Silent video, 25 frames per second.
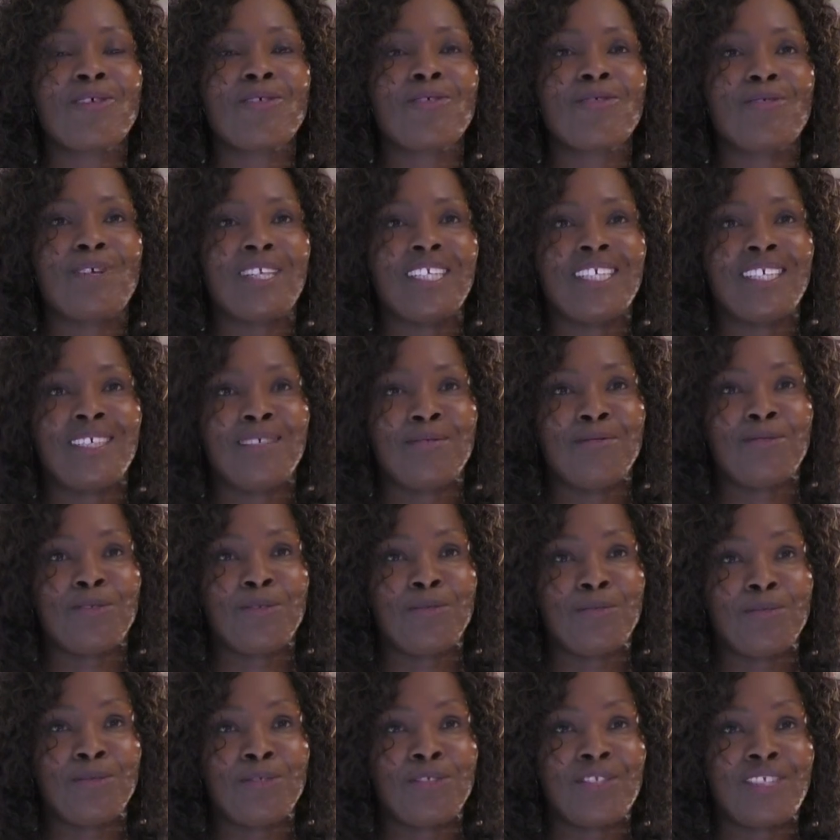Welcome
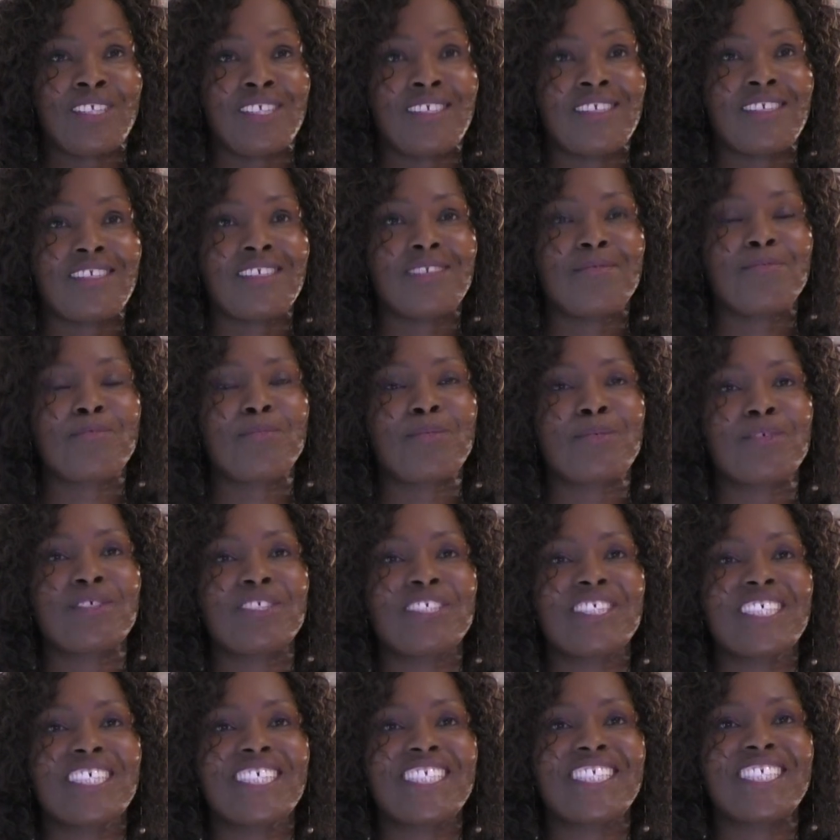to Mustard Seed
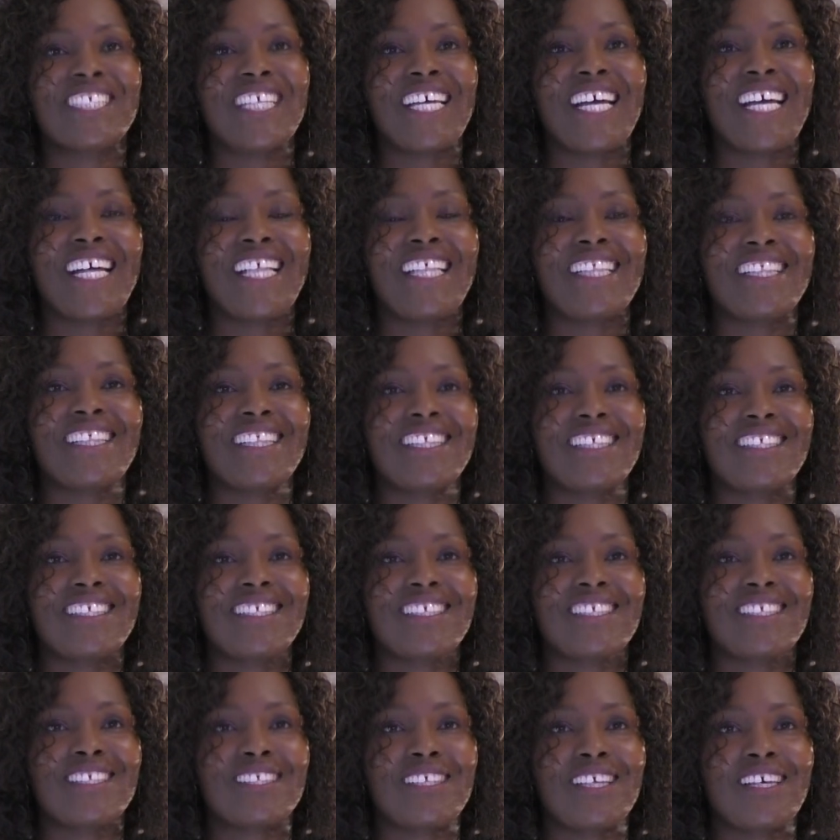Project.
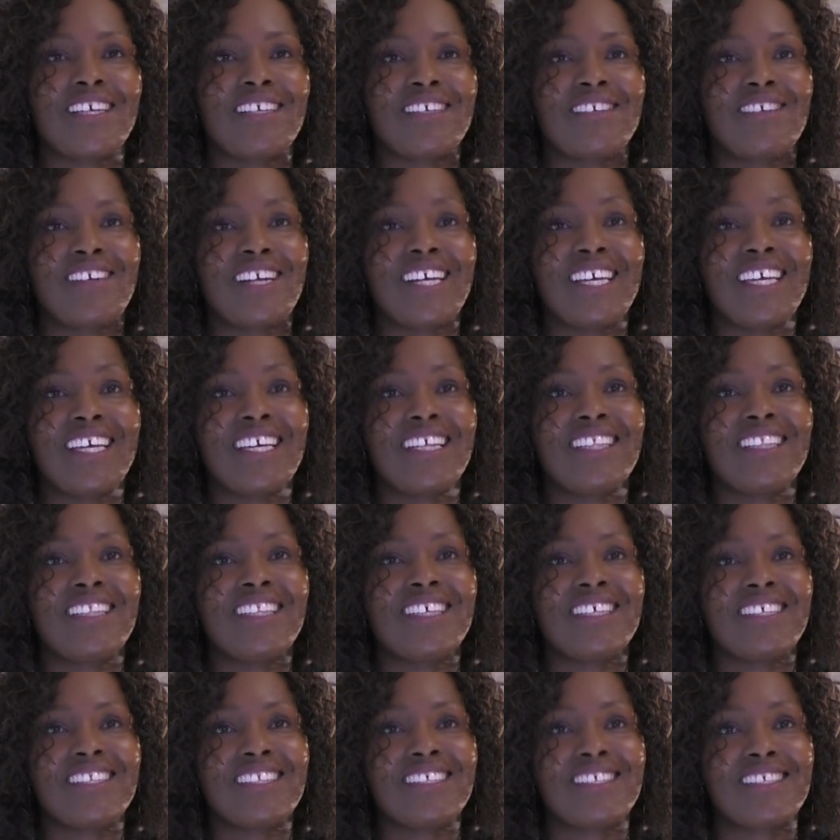This is Rael,
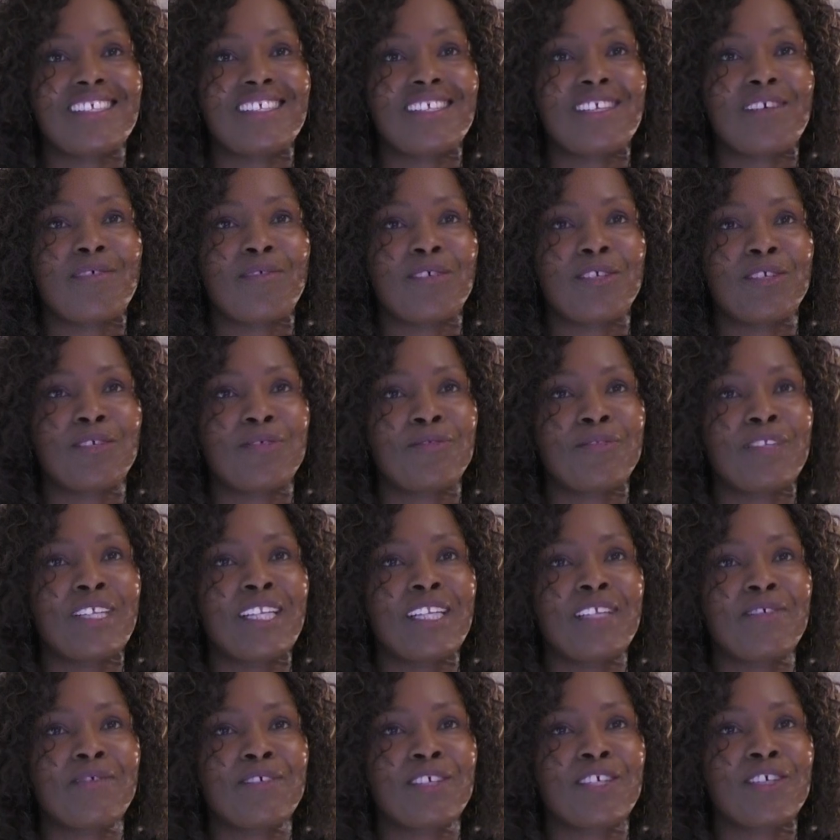the servant of the
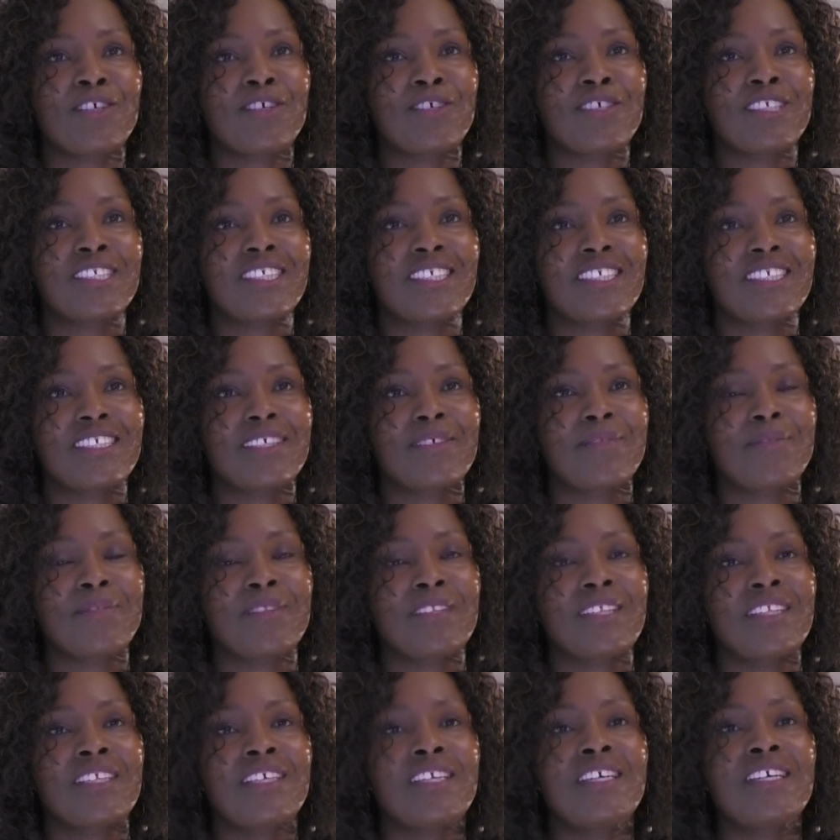living God.
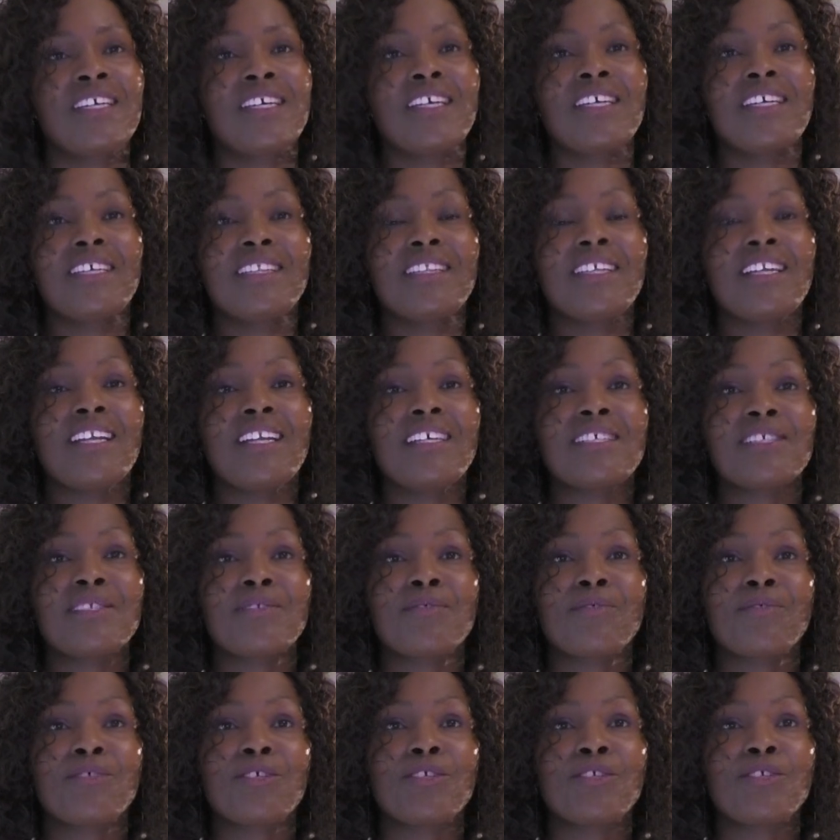In the
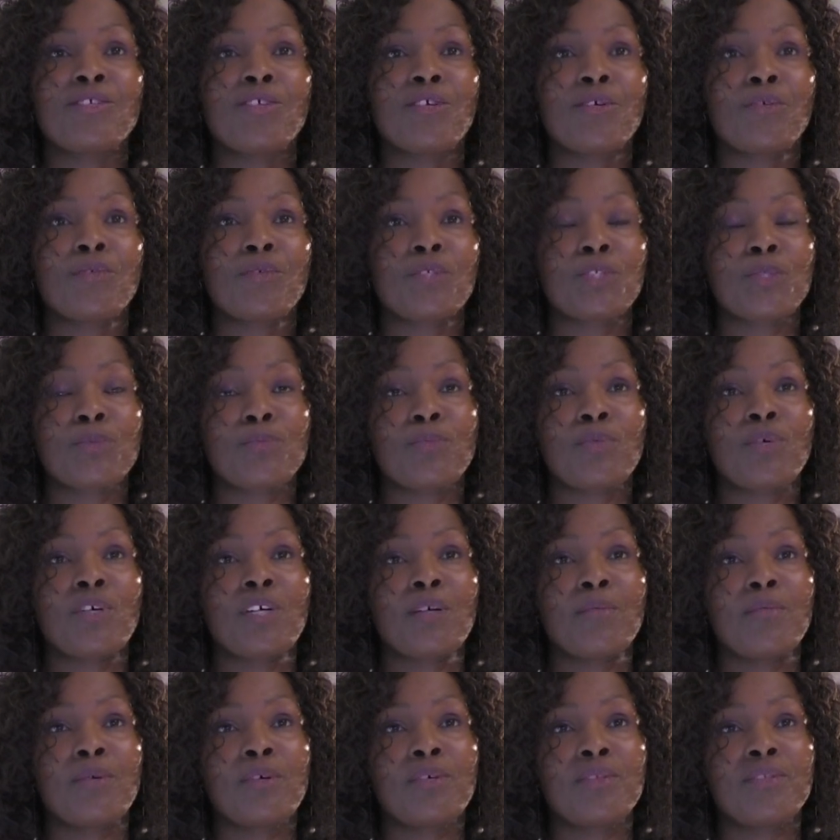last video, we
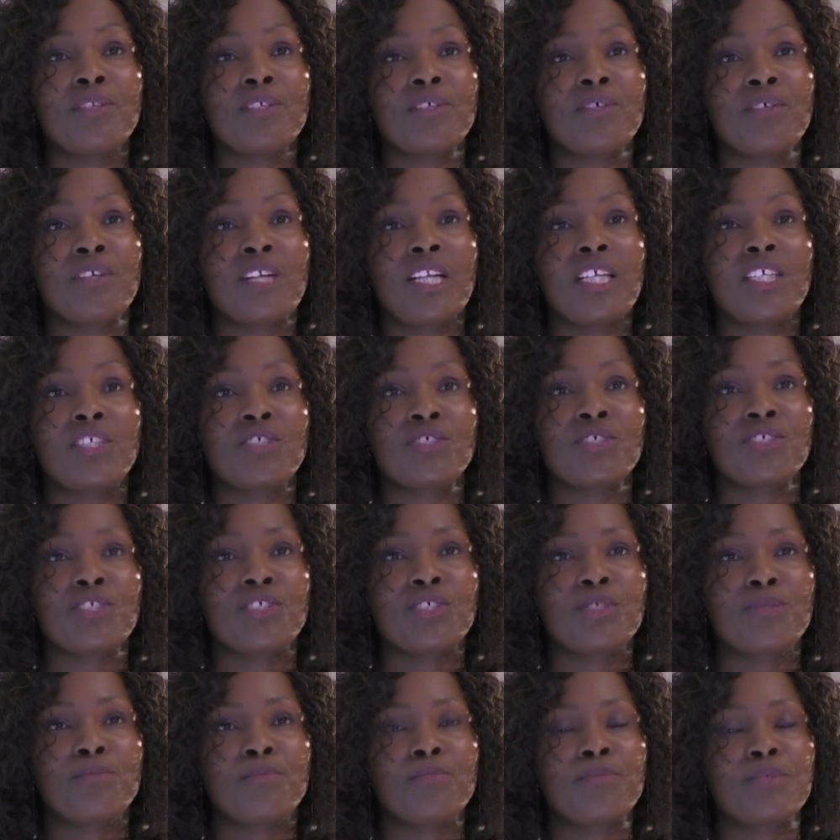spoke about the
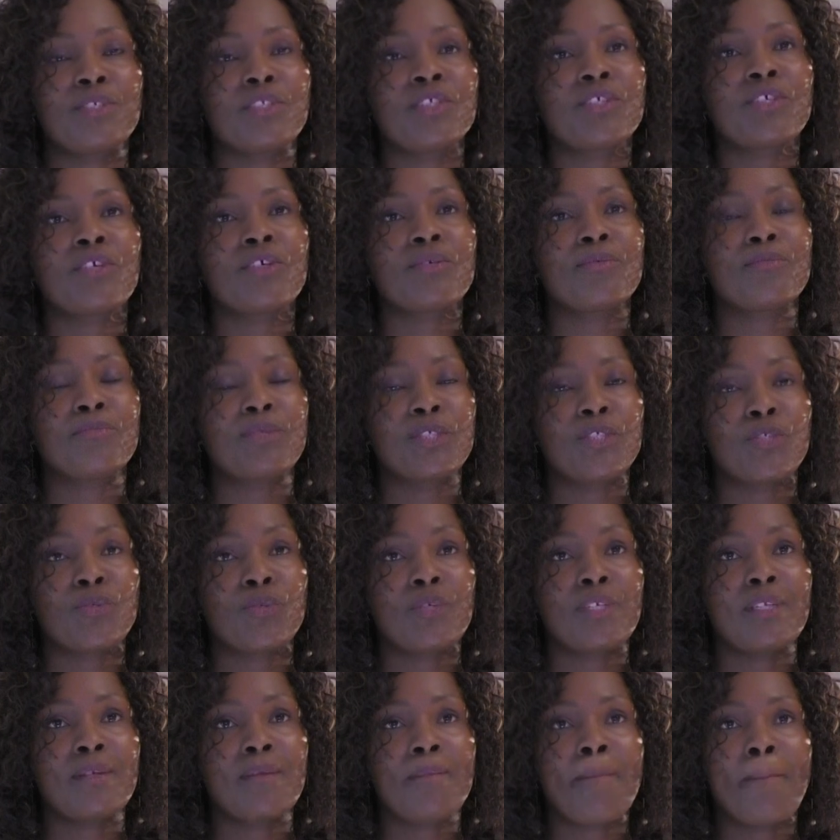relationship with,
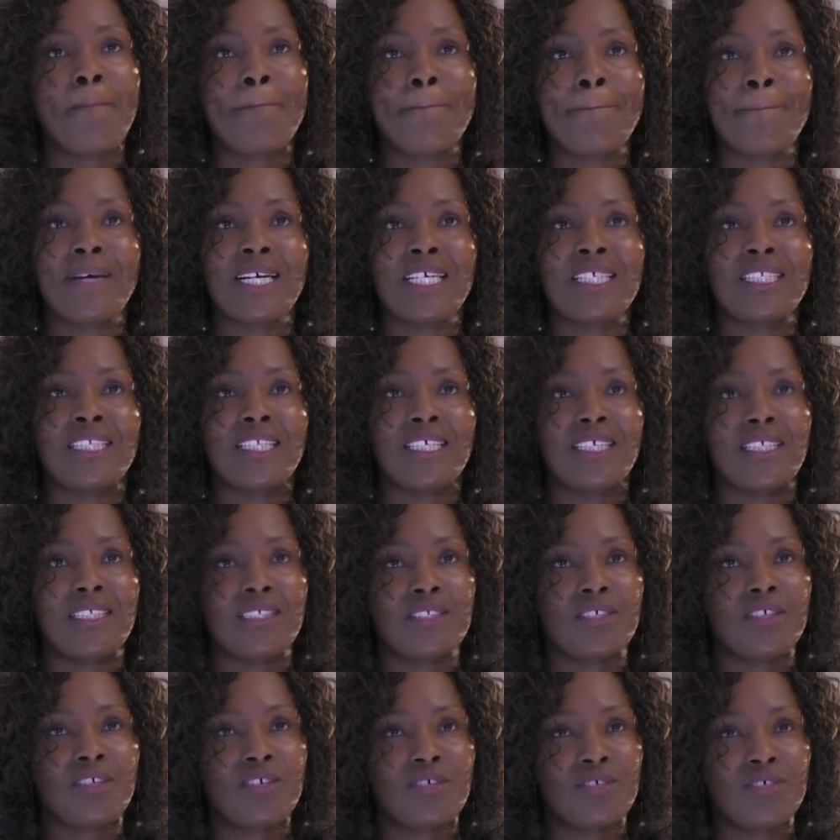between man
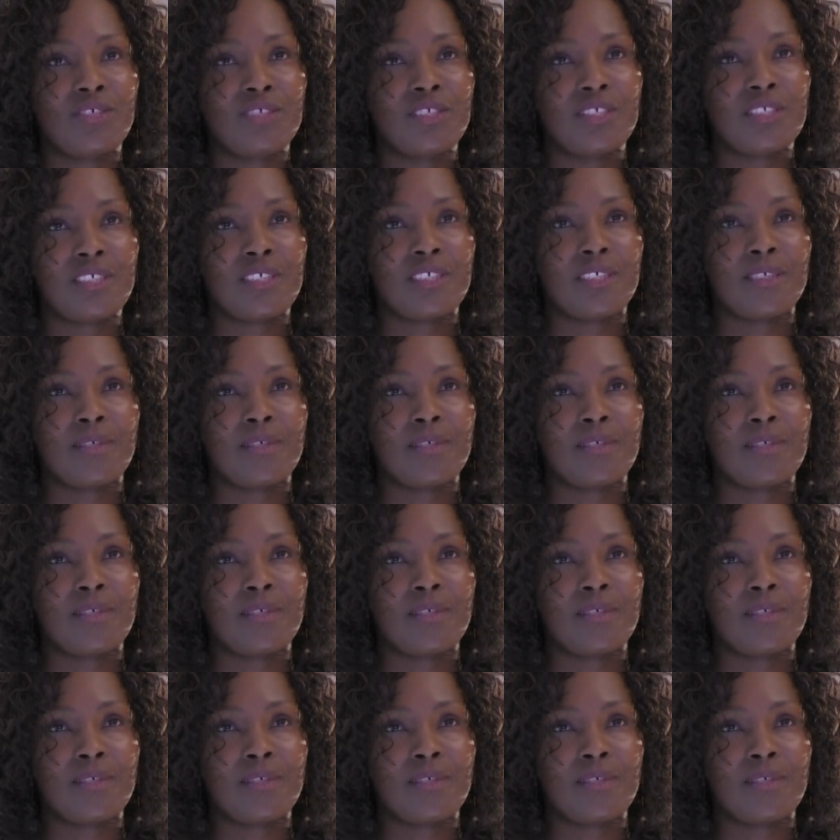and God.